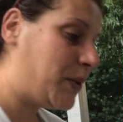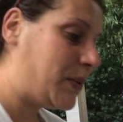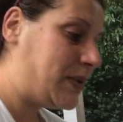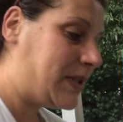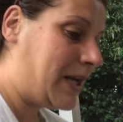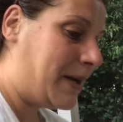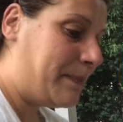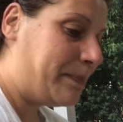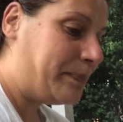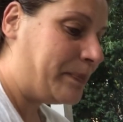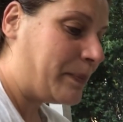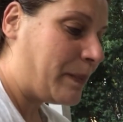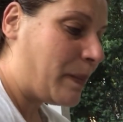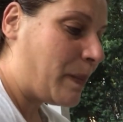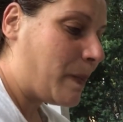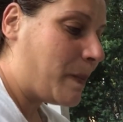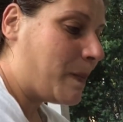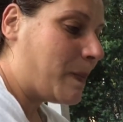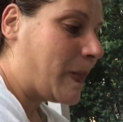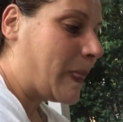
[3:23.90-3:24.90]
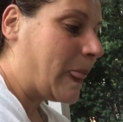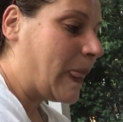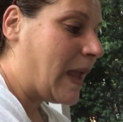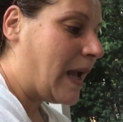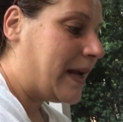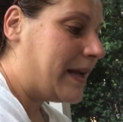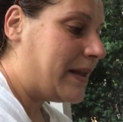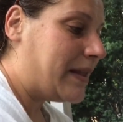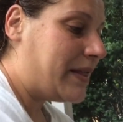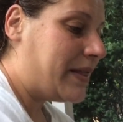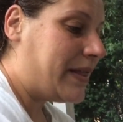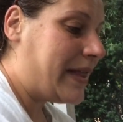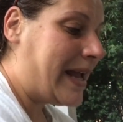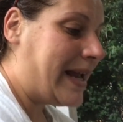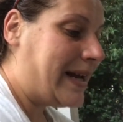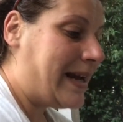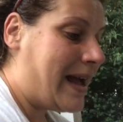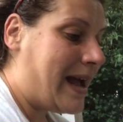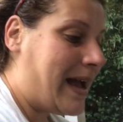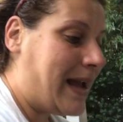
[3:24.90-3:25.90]
those up.
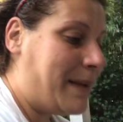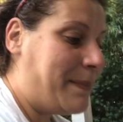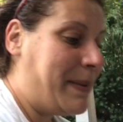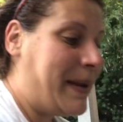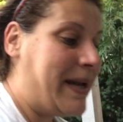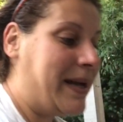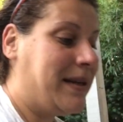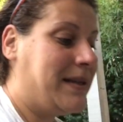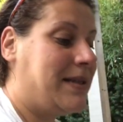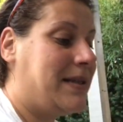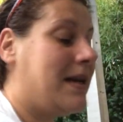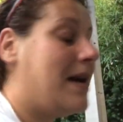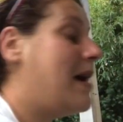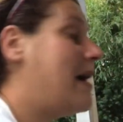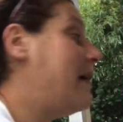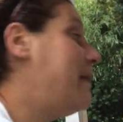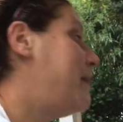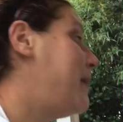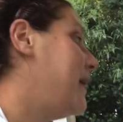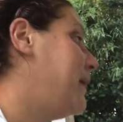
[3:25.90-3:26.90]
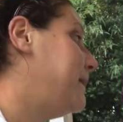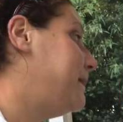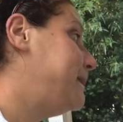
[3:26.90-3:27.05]
Then I picked up